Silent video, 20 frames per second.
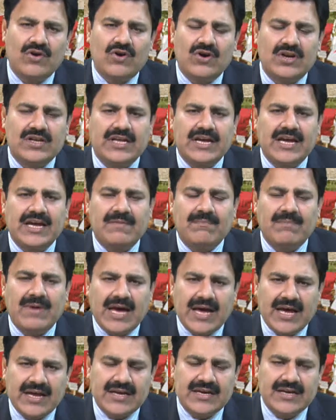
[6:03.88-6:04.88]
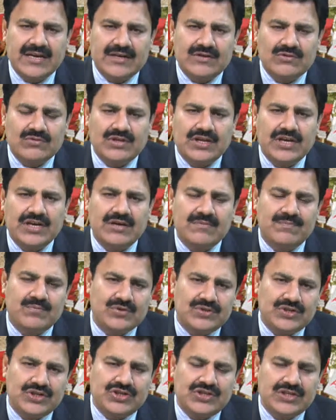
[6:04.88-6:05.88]
or they can back to their
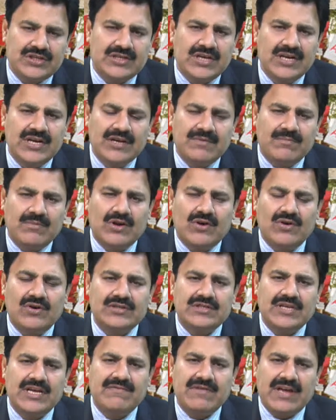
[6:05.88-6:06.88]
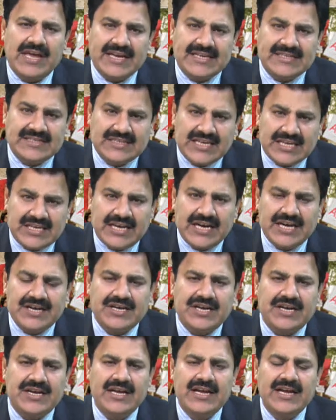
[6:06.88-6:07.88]
positions, because they have
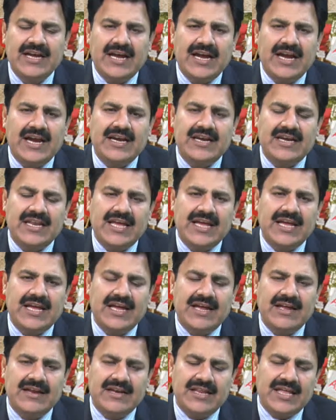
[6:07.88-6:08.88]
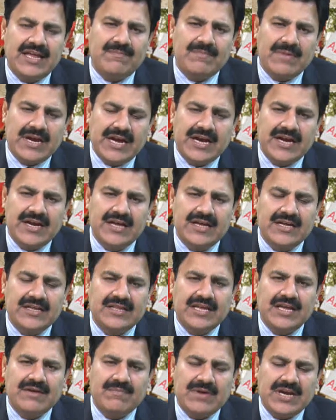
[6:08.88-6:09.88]
exaggerated and they made
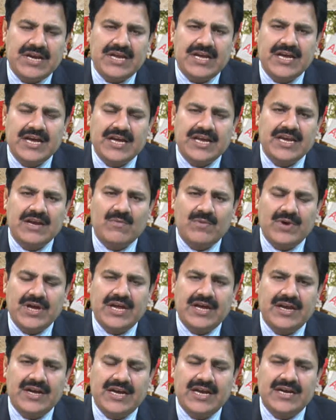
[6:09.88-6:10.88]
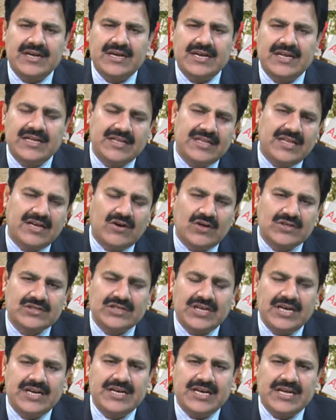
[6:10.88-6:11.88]
their media in a way that the
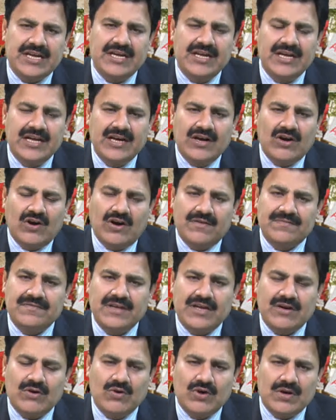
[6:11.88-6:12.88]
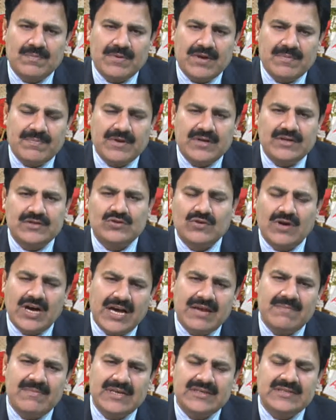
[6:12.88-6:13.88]
hostility of their own people. So
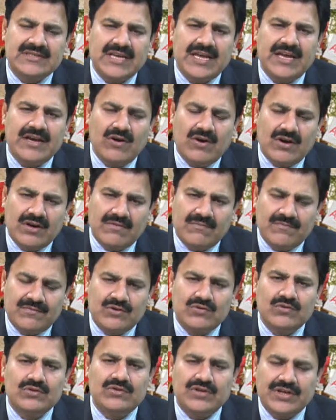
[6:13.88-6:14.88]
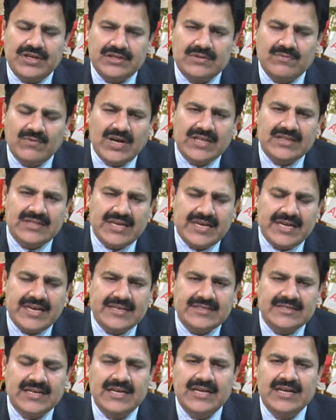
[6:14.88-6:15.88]
I must say on two things. One thing
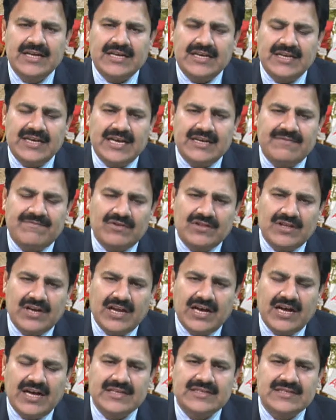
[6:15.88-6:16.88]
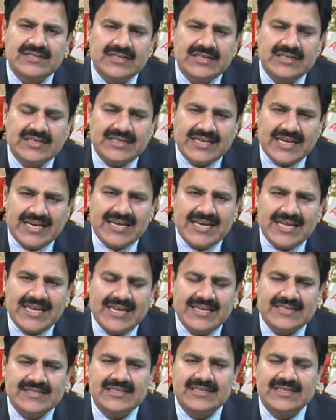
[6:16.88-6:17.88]
is that for the last 10
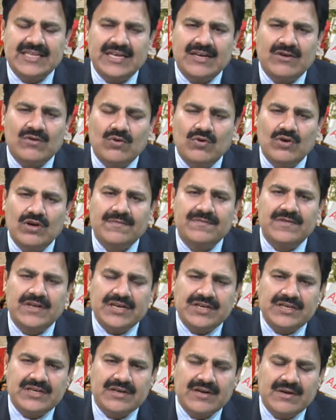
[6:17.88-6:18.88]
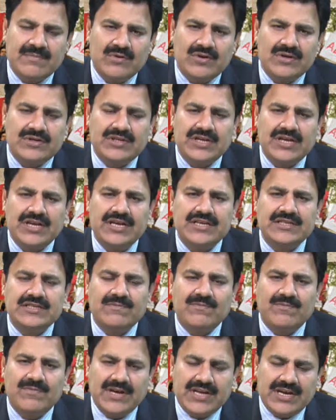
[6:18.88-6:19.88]
days, the role of the inter-community is a
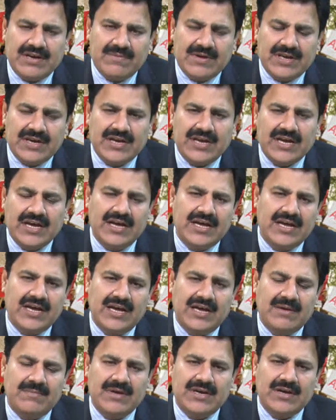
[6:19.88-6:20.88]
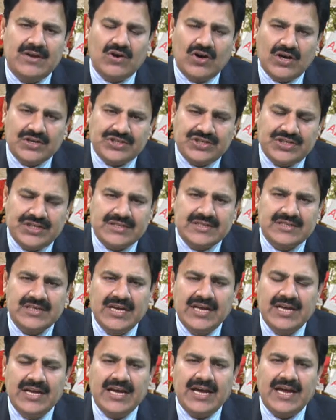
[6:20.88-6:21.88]
very, very, I mean, cautious,
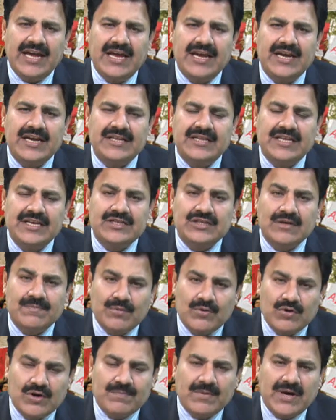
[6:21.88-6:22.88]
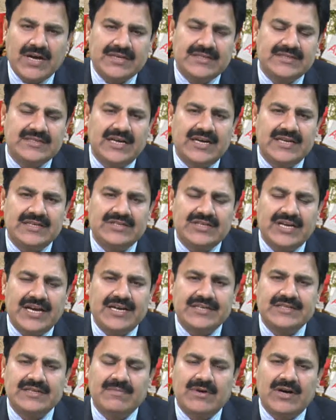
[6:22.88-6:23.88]
and they support Pakistan's
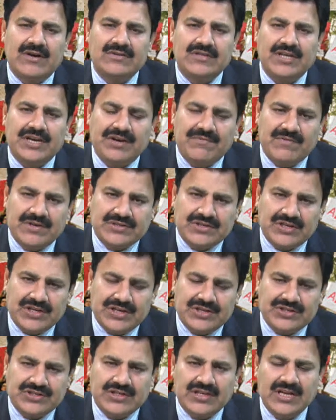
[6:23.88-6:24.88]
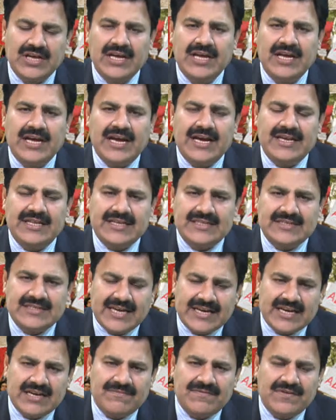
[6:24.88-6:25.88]
stance about their investigation. And the
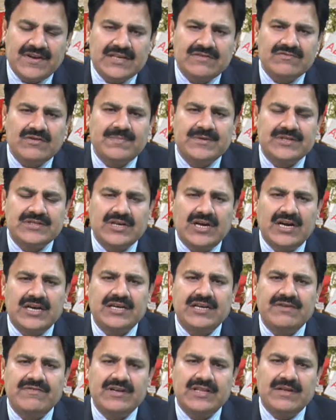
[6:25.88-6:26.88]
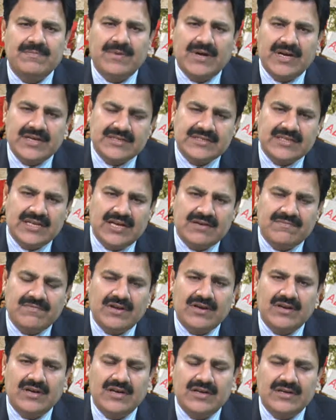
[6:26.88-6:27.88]
second phase will be started when the Pakistan
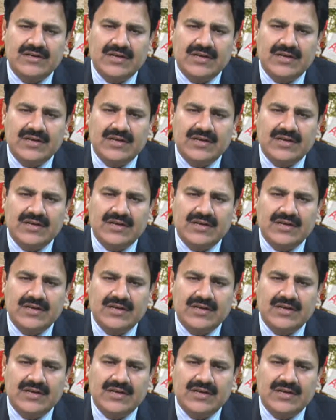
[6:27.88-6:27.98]
will